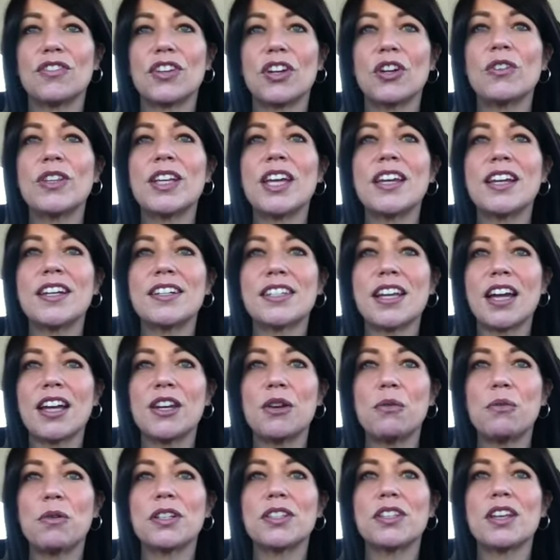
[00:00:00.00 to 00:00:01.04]
I only had
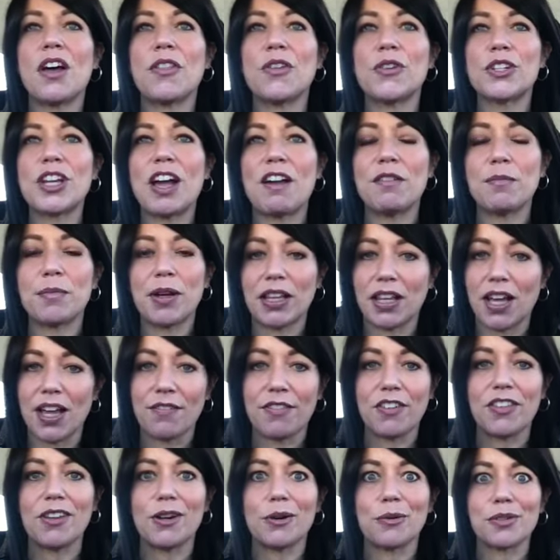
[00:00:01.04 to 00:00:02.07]
anxiety one other time in my
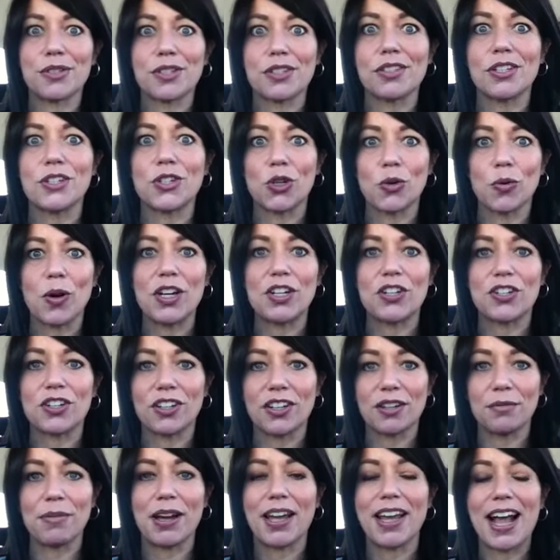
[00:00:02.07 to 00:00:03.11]
life, and there was a situation
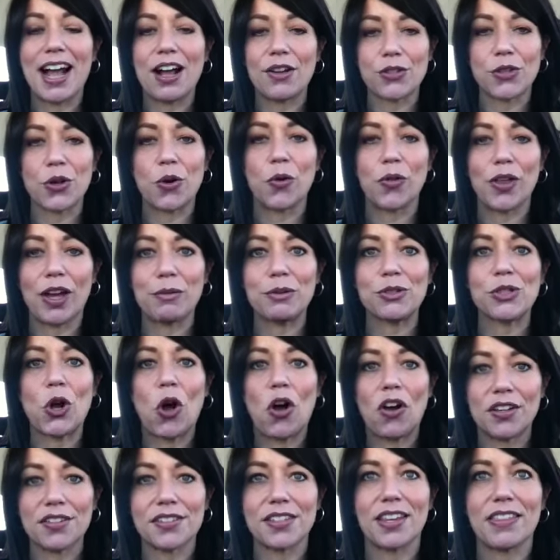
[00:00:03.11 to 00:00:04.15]
in my household that was
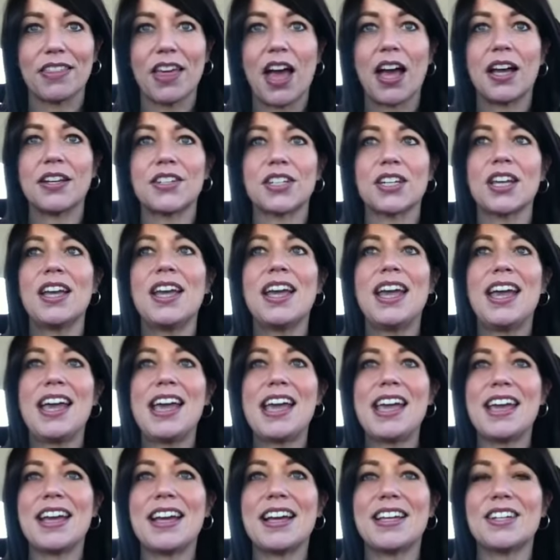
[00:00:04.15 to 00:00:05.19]
causing that.
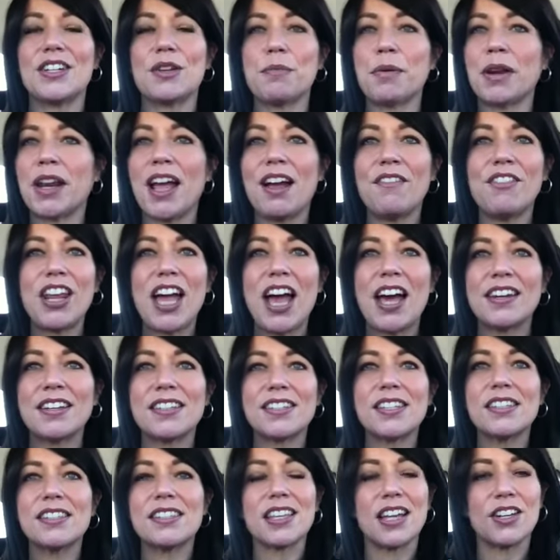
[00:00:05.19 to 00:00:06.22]
And but I haven't had it
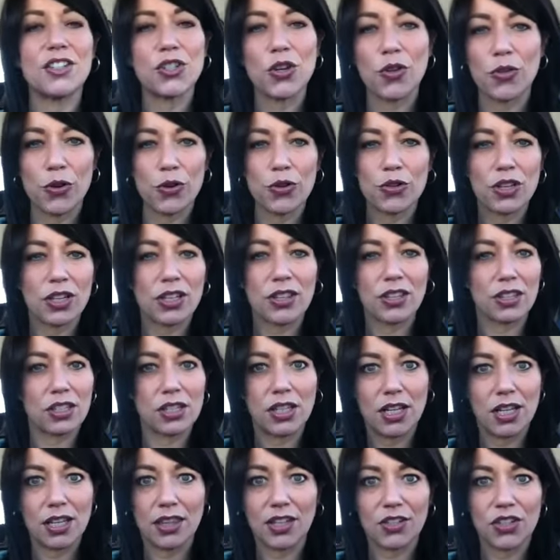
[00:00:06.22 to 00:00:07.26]
since then, so there's like this
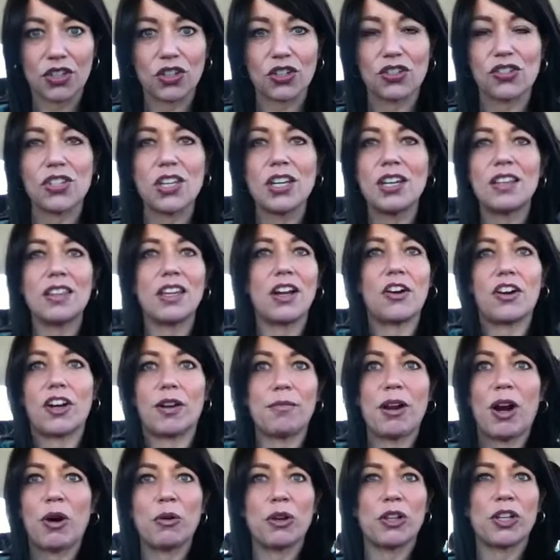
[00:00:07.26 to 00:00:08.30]
thing that's just sitting there, and I'm
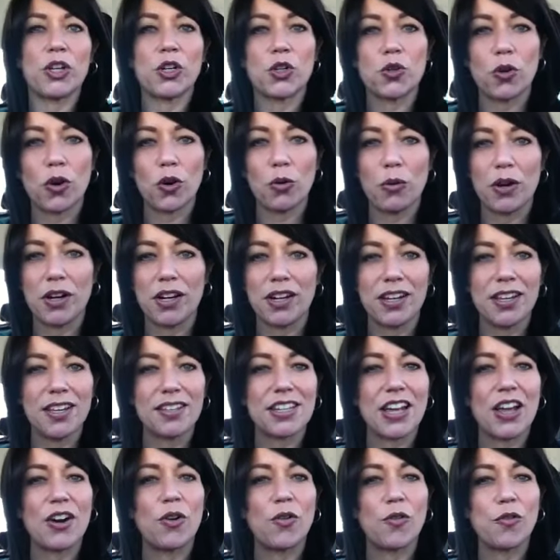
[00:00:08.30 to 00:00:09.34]
not really sure what it
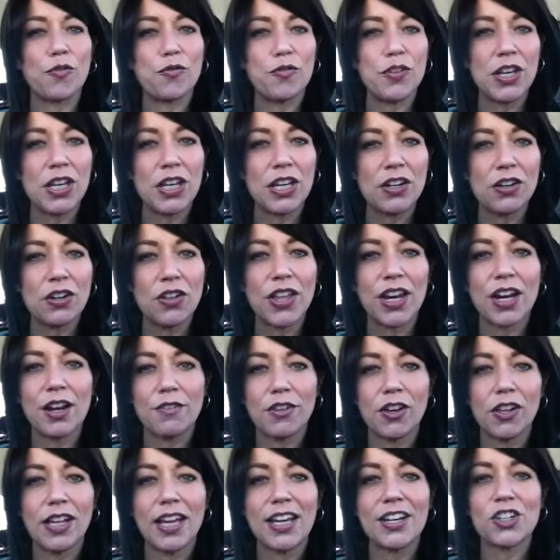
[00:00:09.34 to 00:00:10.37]
is. I don't feel that I
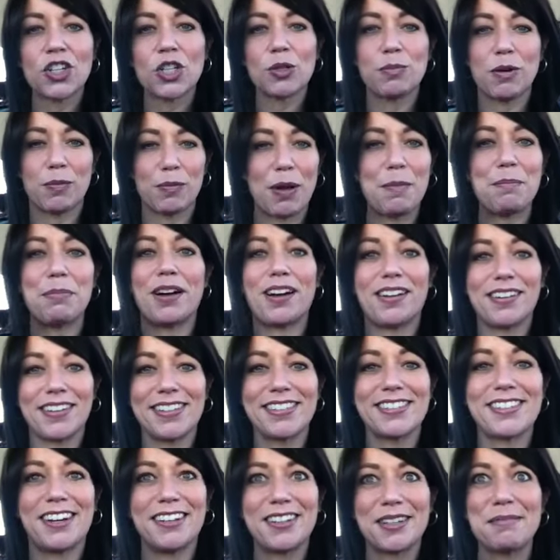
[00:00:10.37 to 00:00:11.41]
feel anxious, but my
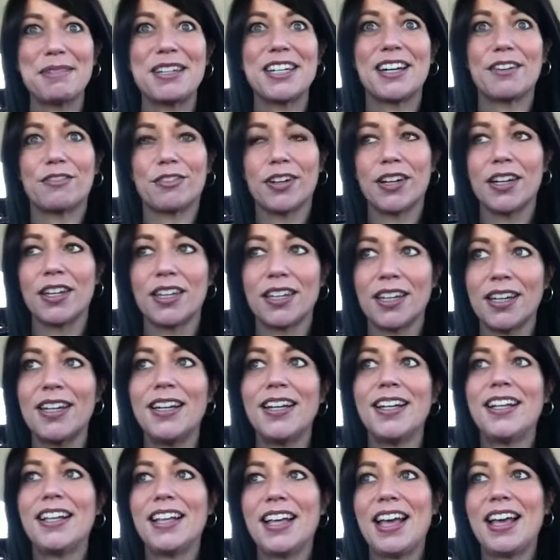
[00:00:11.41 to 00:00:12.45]
body's telling me differently
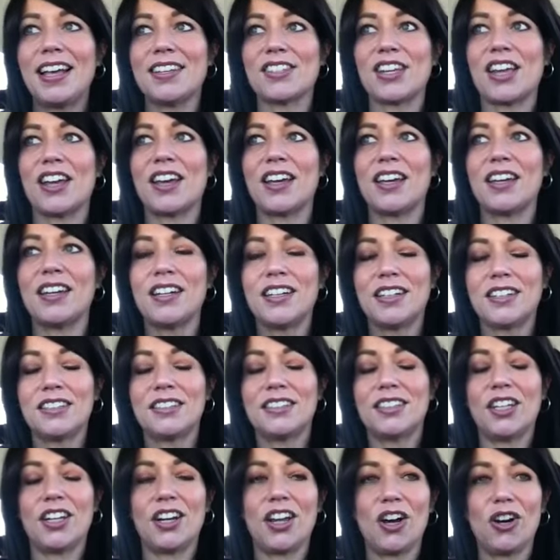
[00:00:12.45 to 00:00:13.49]
as I,
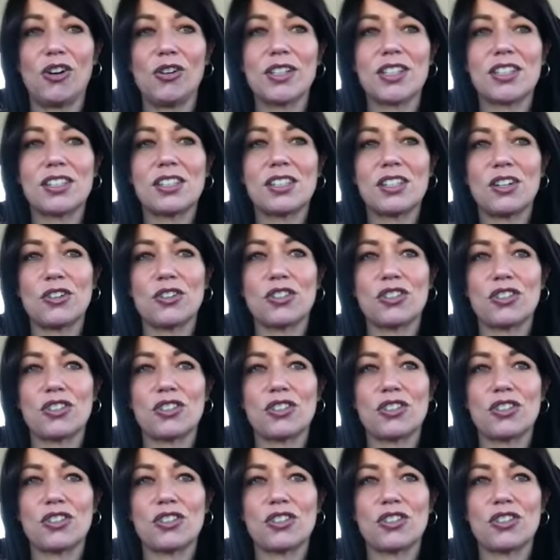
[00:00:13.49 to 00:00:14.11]
you know, it's